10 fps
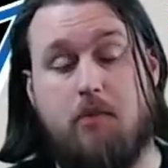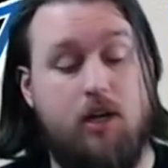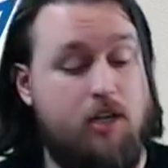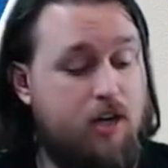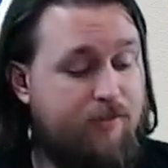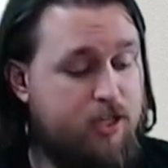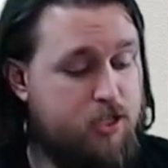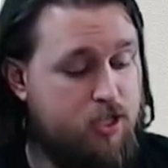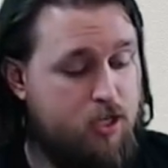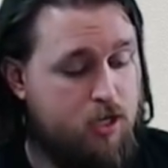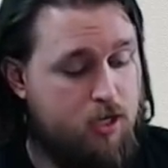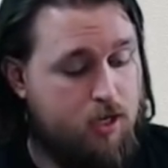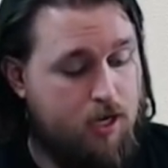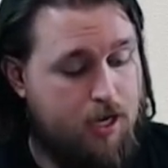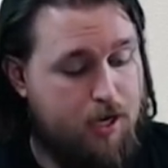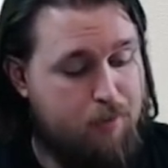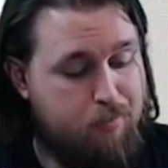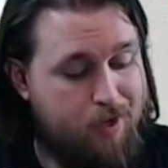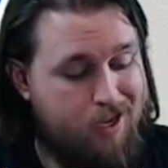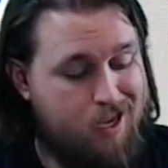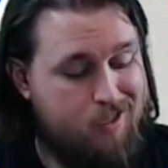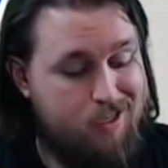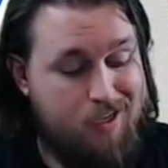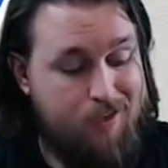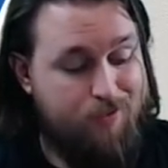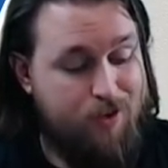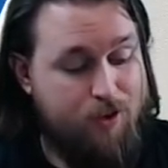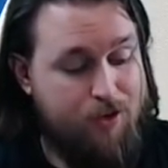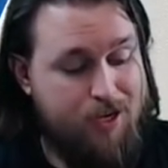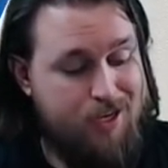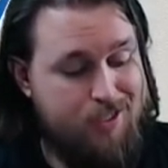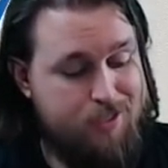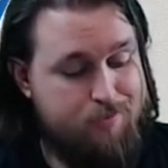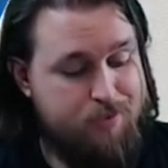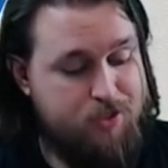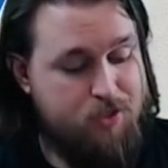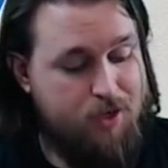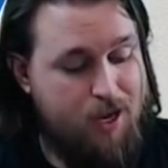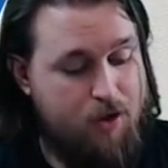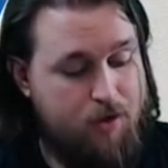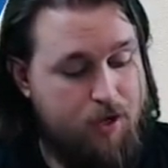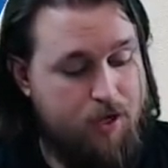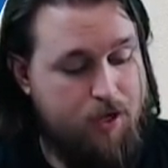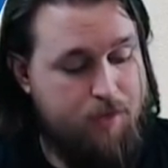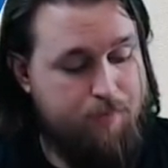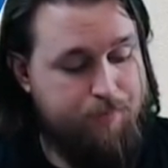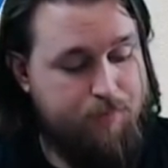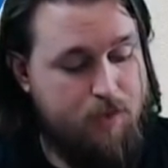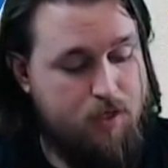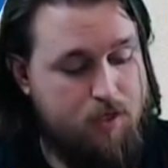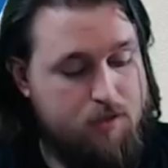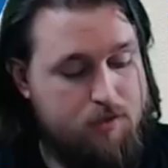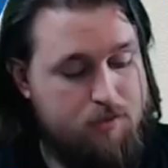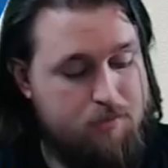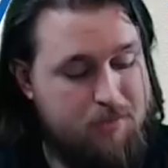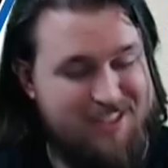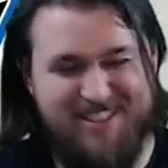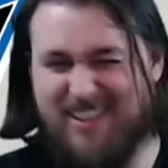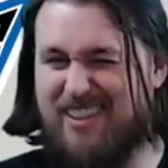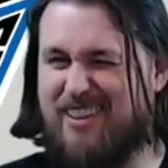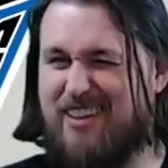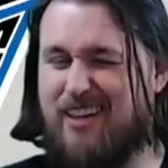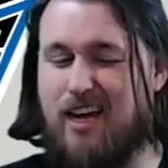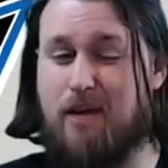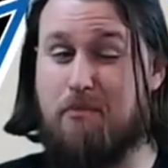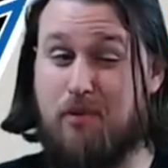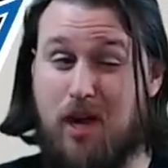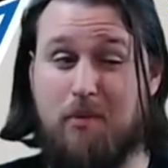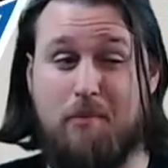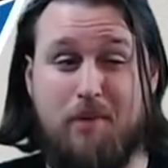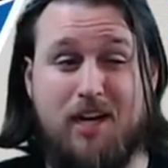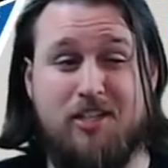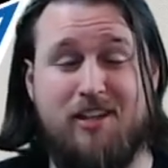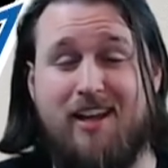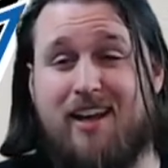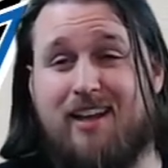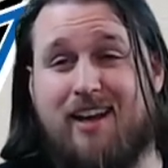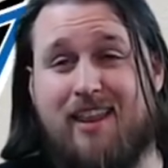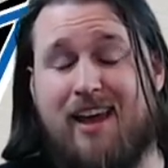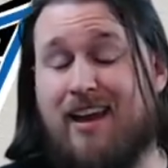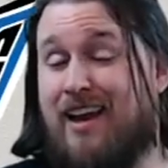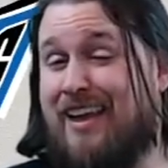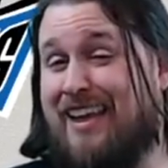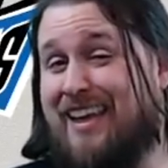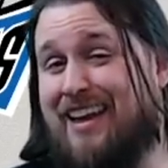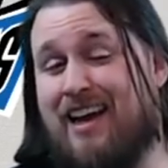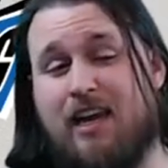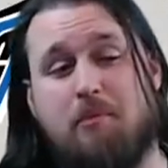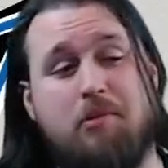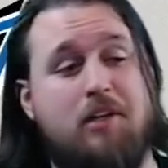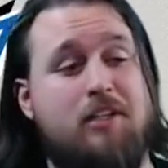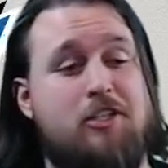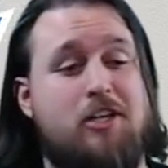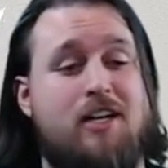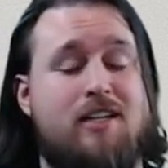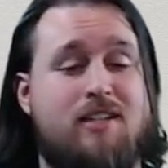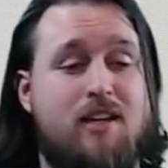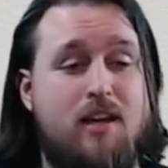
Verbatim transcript: Bogdanovich, uh, but uh, even other guys stood out. Um, Bilicia, I'm probably botching the hell out of that. Again, I apologize.